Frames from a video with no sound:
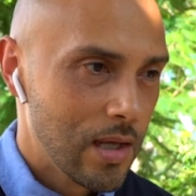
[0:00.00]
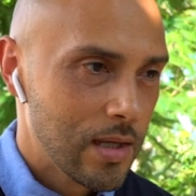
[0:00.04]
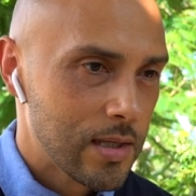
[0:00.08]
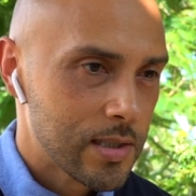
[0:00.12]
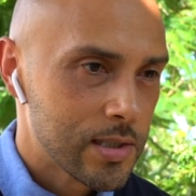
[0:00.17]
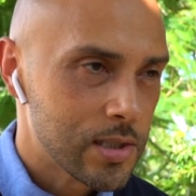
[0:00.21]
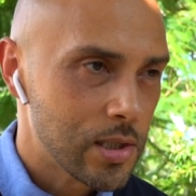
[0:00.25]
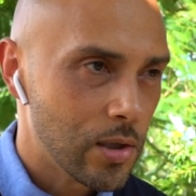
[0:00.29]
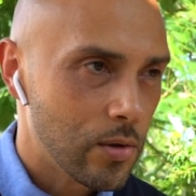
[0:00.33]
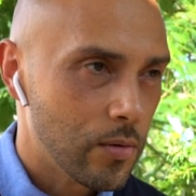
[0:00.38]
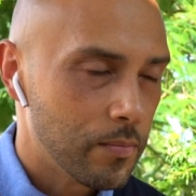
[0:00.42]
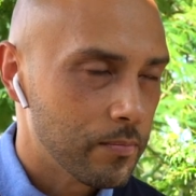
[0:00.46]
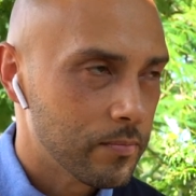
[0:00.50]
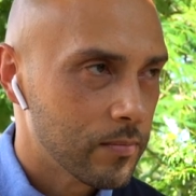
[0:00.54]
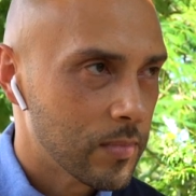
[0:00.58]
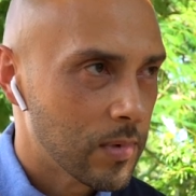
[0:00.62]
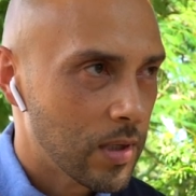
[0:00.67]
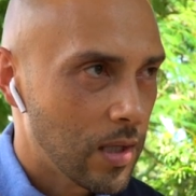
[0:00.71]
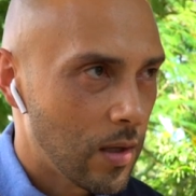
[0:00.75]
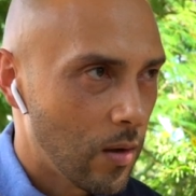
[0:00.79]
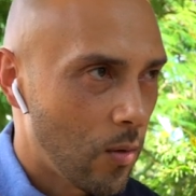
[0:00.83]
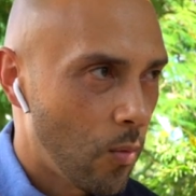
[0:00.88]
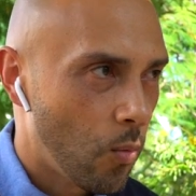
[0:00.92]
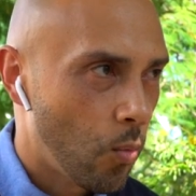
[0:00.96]
So
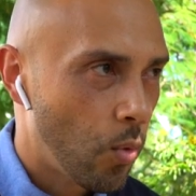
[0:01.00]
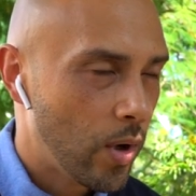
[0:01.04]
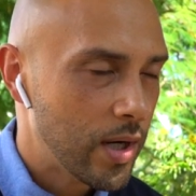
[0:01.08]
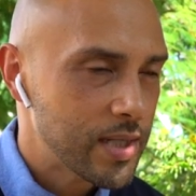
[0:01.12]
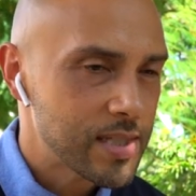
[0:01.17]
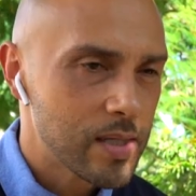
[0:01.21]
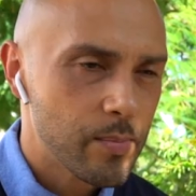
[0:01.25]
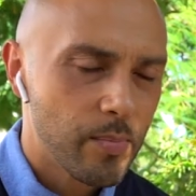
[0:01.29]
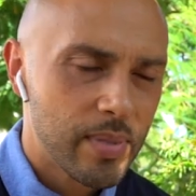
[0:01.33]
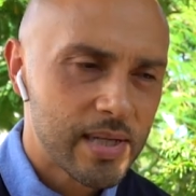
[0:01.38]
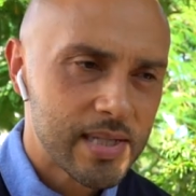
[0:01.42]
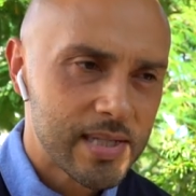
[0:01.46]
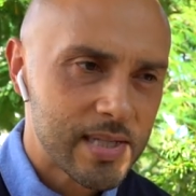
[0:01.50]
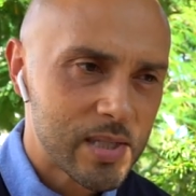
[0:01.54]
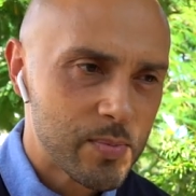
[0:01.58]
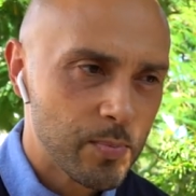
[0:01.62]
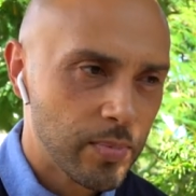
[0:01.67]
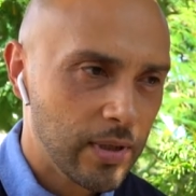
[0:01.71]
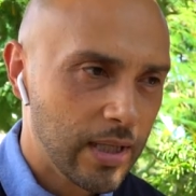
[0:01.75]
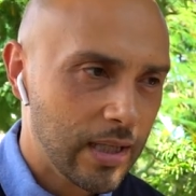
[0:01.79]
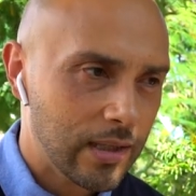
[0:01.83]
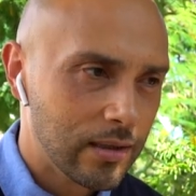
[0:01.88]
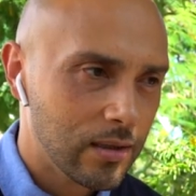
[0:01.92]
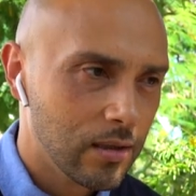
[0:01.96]
what does a business
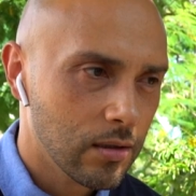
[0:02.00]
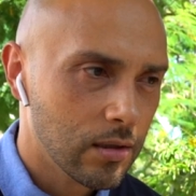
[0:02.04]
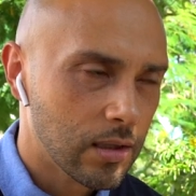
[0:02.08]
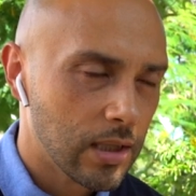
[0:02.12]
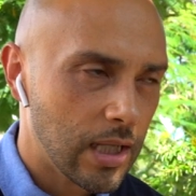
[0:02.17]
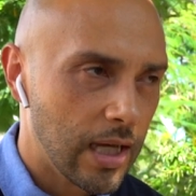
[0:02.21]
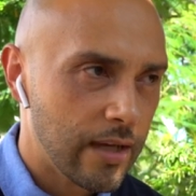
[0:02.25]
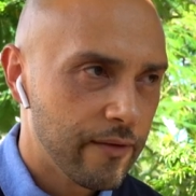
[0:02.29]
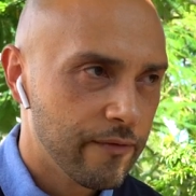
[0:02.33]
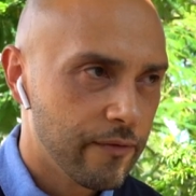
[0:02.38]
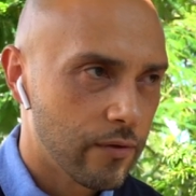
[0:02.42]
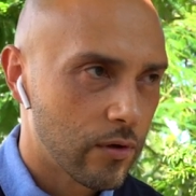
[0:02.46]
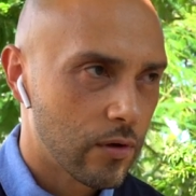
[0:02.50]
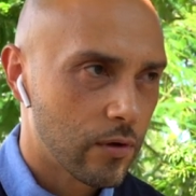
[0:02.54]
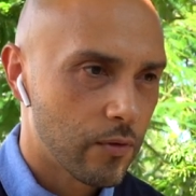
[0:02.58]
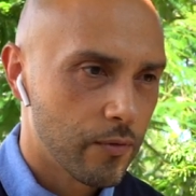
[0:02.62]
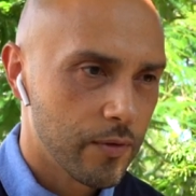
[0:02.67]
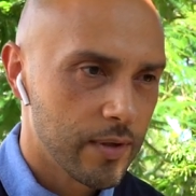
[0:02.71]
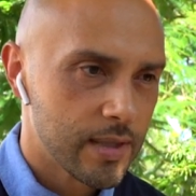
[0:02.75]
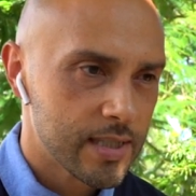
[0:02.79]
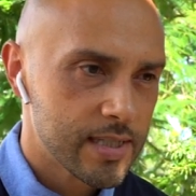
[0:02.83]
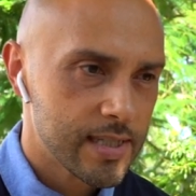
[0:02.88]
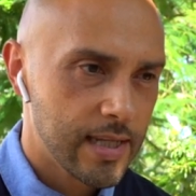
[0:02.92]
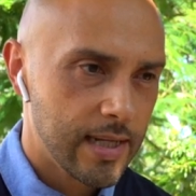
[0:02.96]
plan look like for a
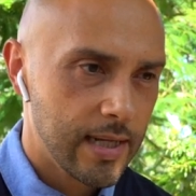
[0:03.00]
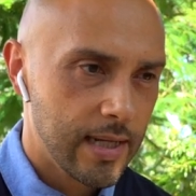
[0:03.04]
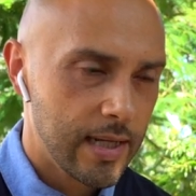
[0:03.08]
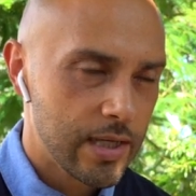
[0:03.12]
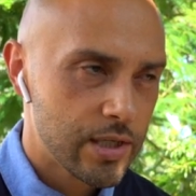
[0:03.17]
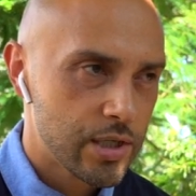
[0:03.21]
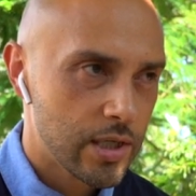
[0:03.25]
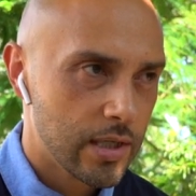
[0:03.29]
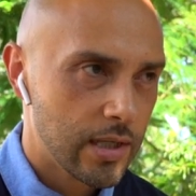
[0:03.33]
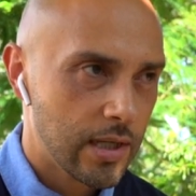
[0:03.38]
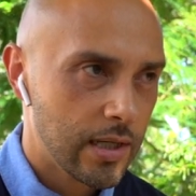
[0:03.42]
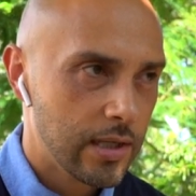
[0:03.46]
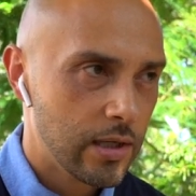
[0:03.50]
real estate agent?